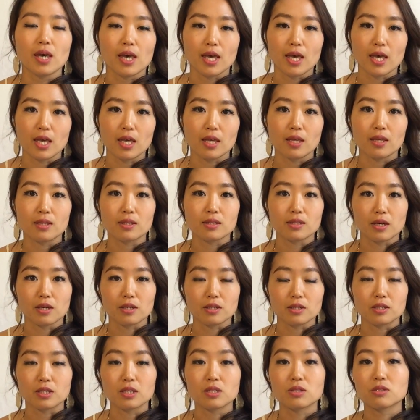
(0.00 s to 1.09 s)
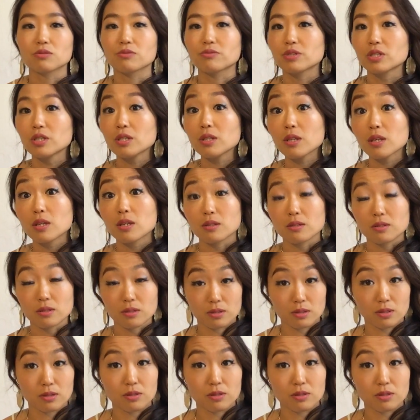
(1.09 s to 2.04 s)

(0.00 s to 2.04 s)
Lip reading: And it's really